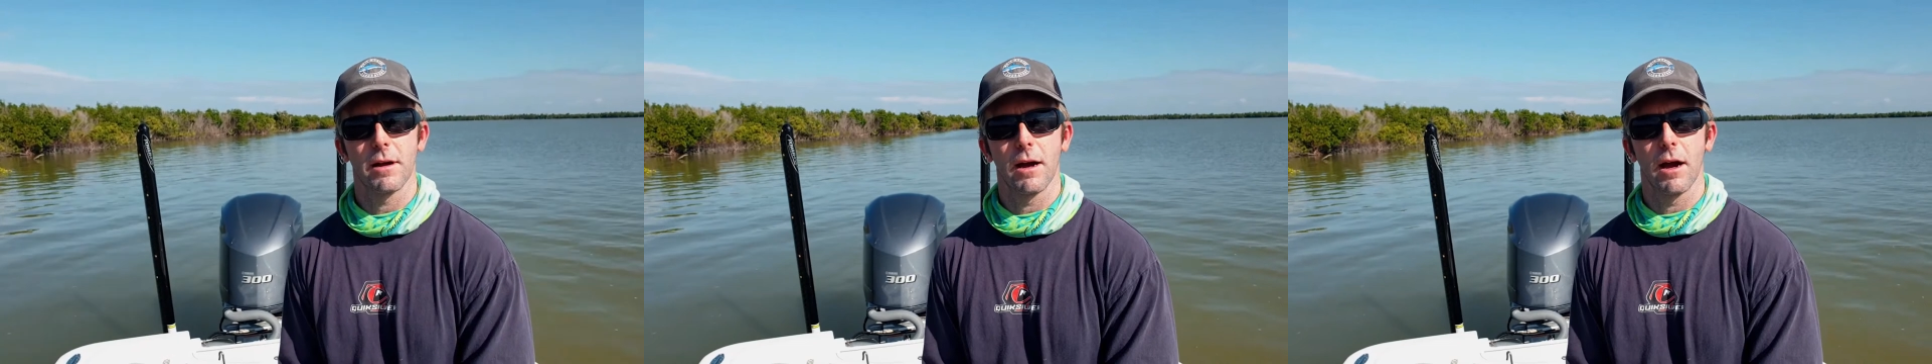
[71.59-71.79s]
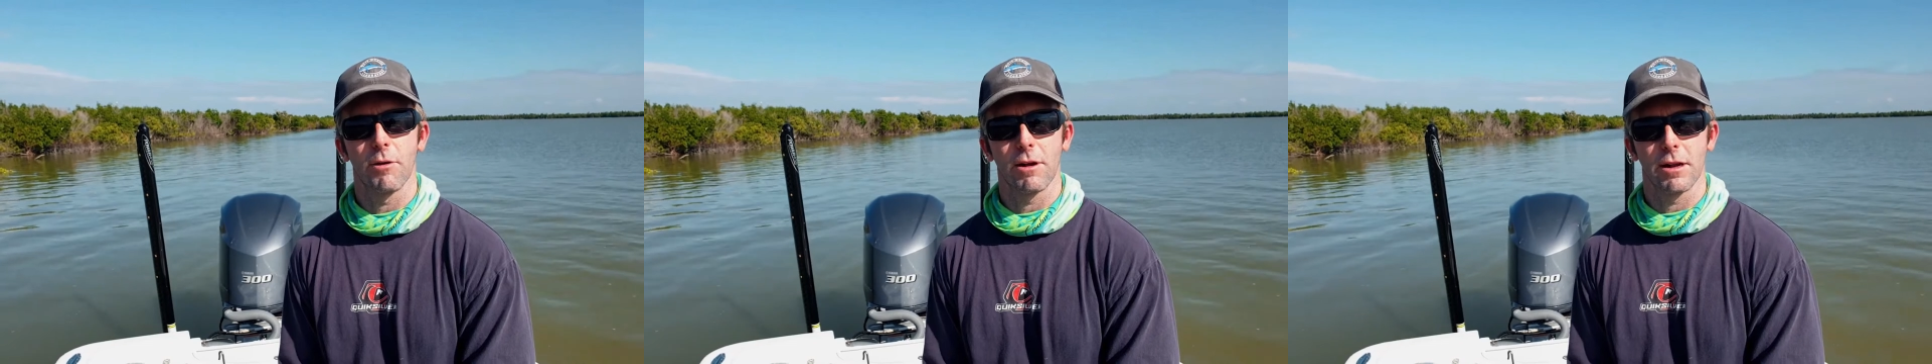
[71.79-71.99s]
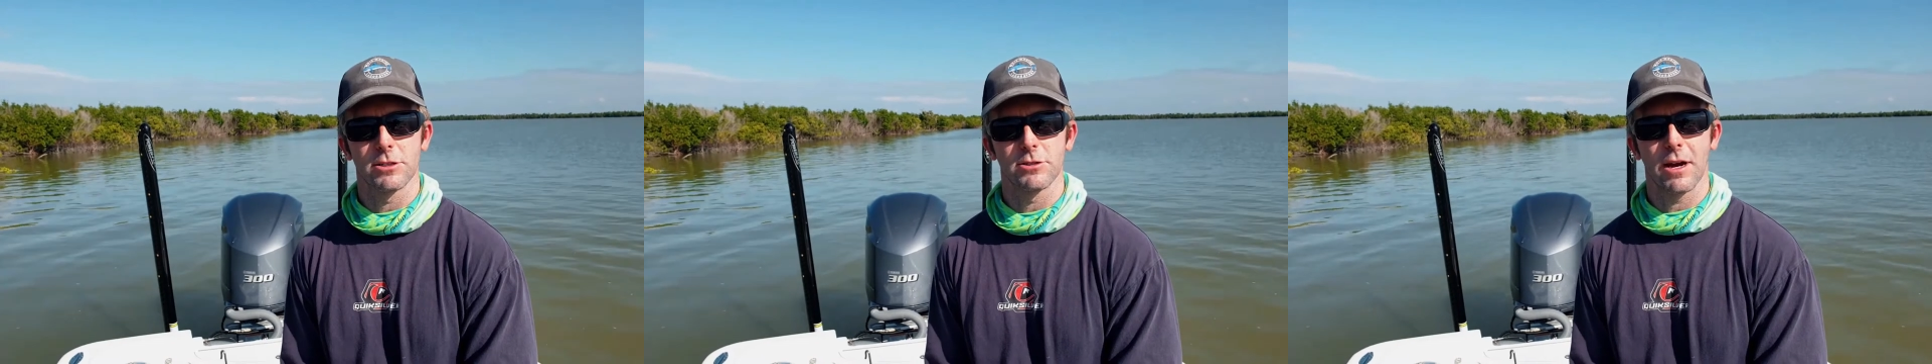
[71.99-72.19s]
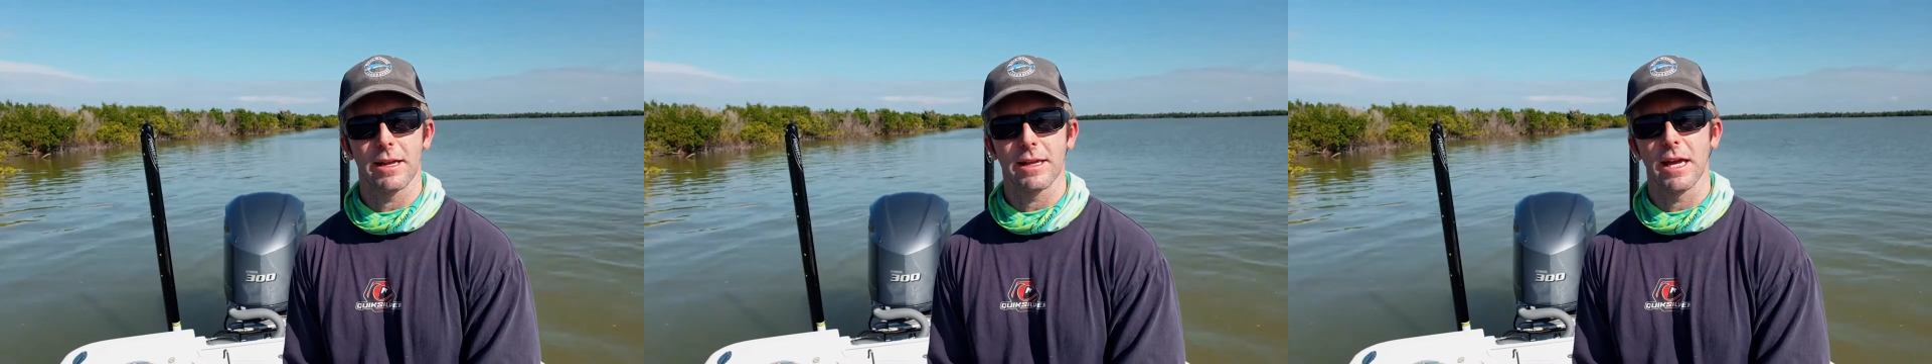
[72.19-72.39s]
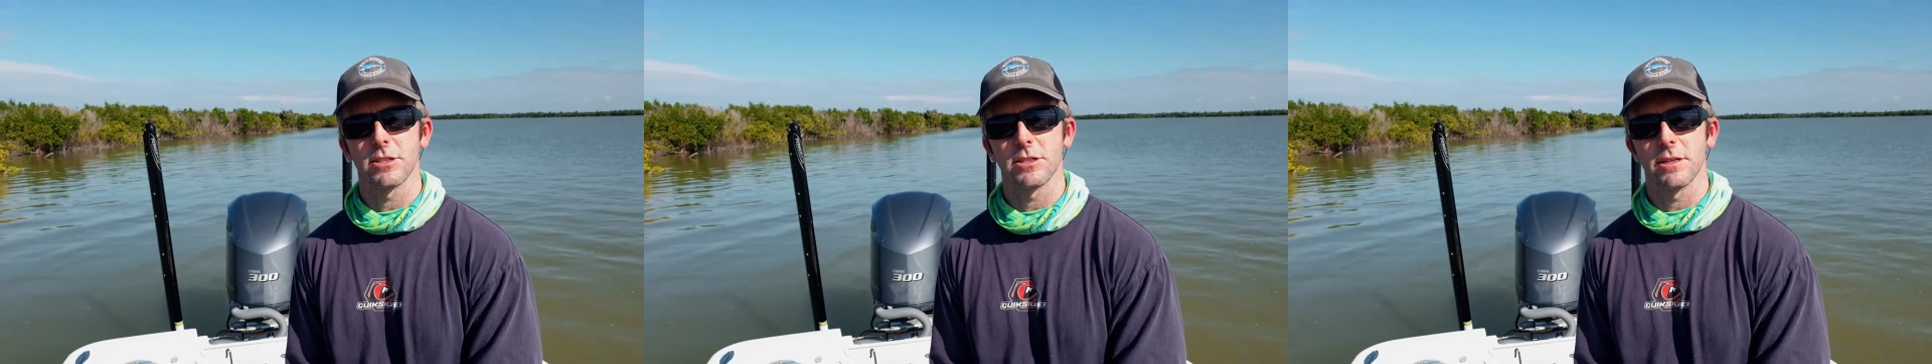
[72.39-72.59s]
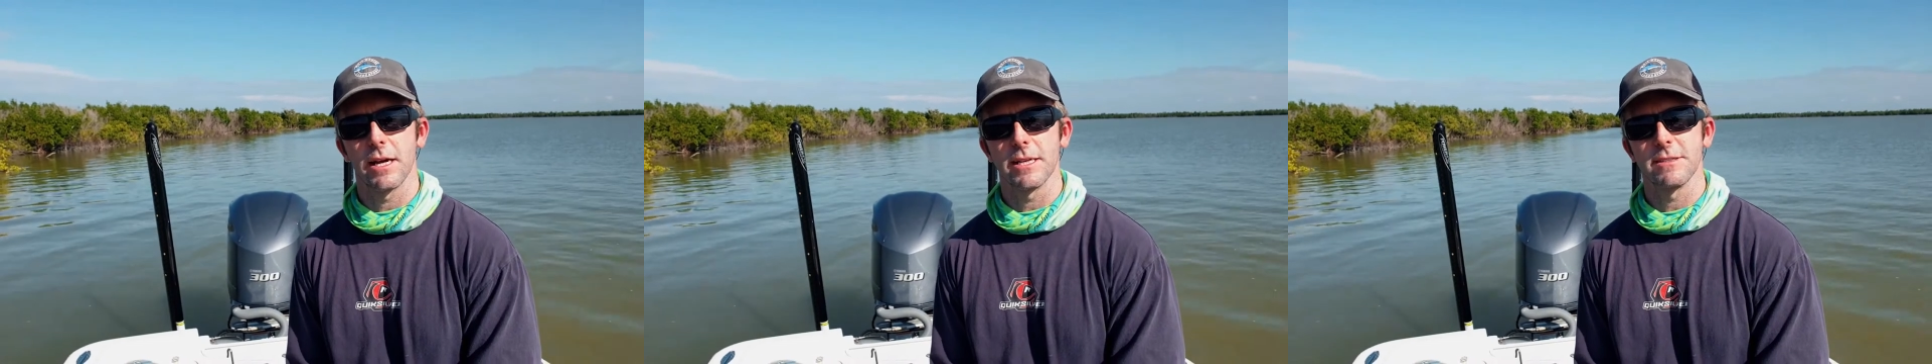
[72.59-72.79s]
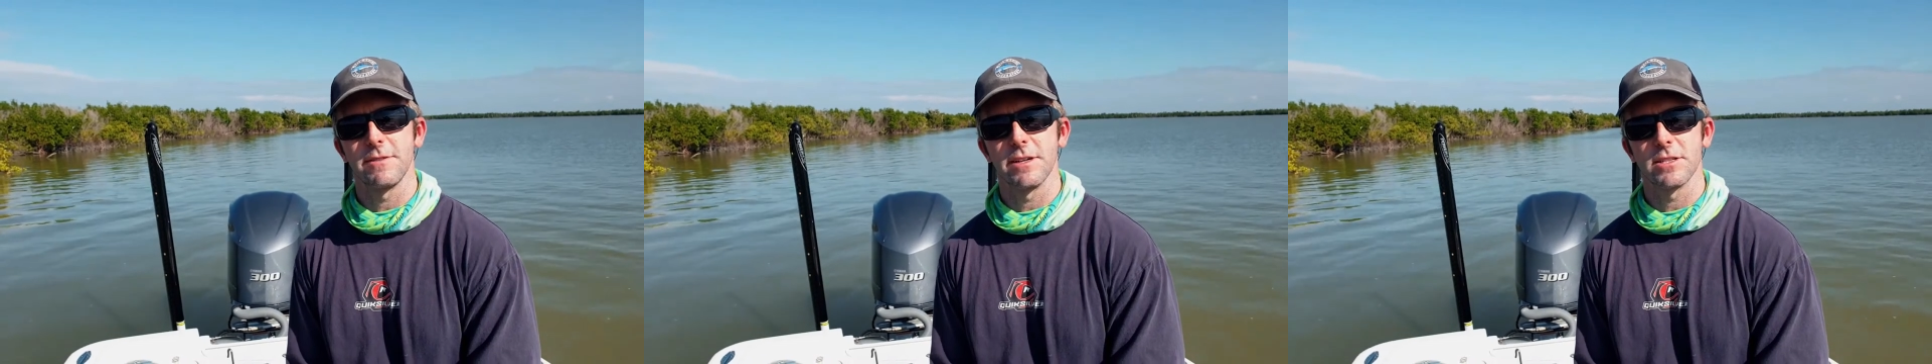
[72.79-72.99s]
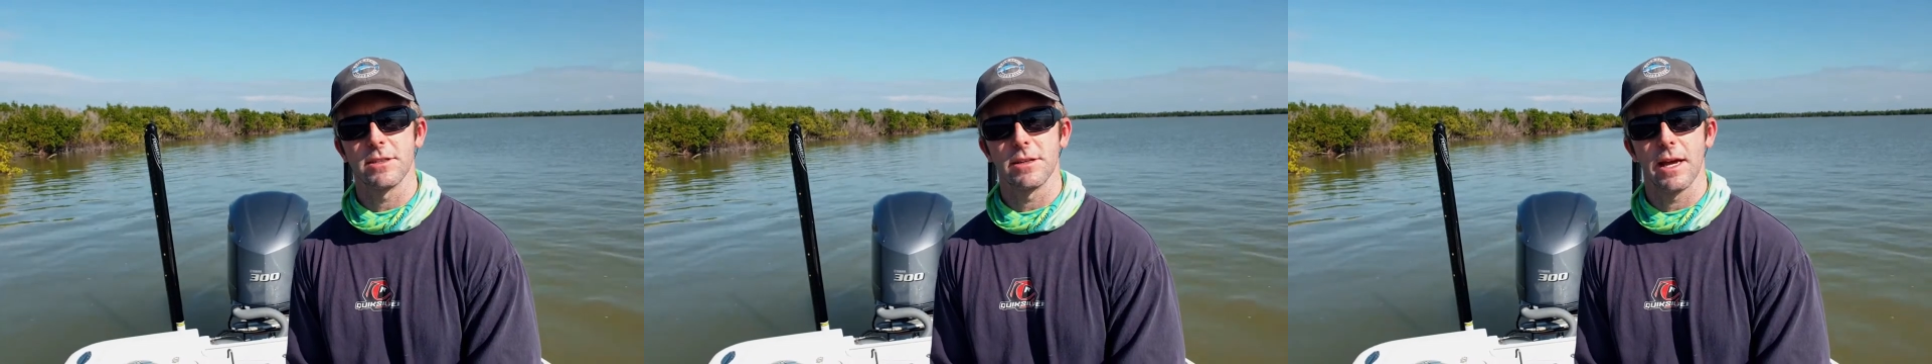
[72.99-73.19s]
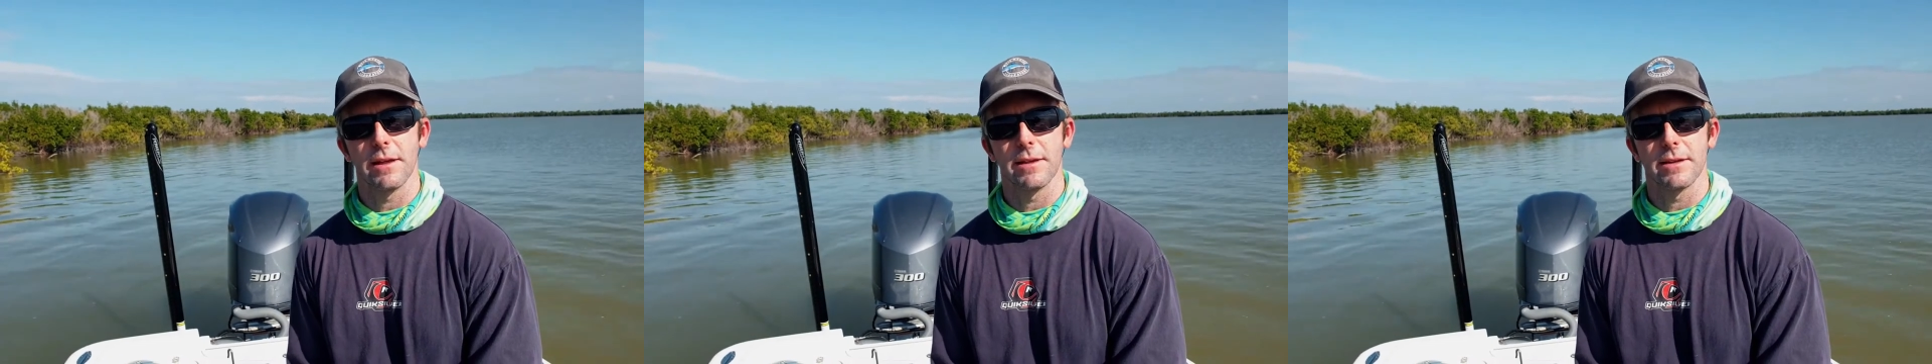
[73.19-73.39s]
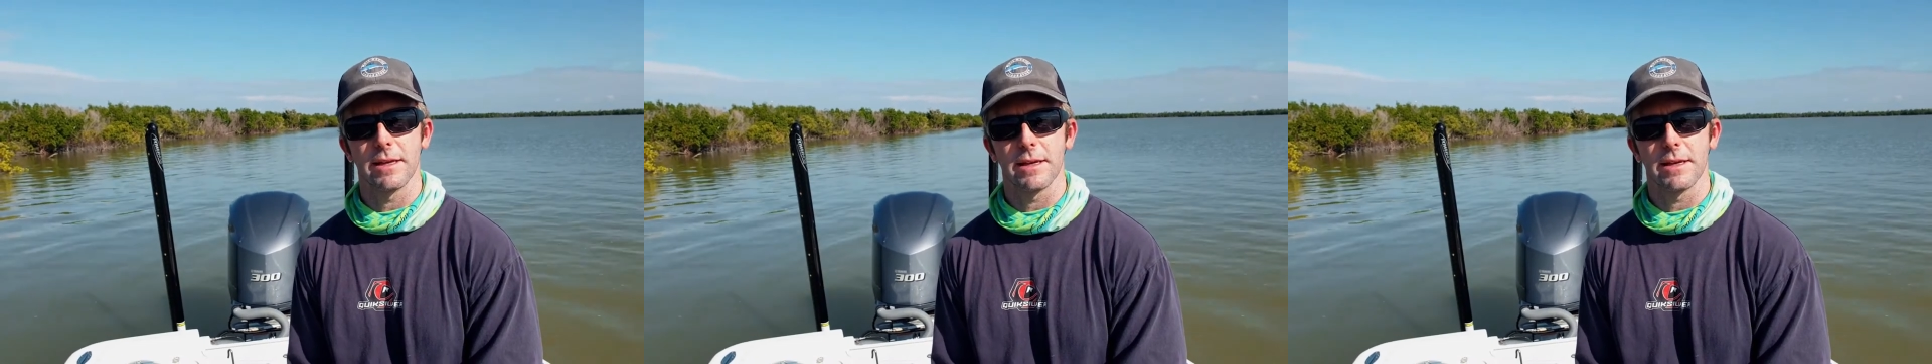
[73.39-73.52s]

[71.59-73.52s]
Uh, we're going to try to catch a nice fish today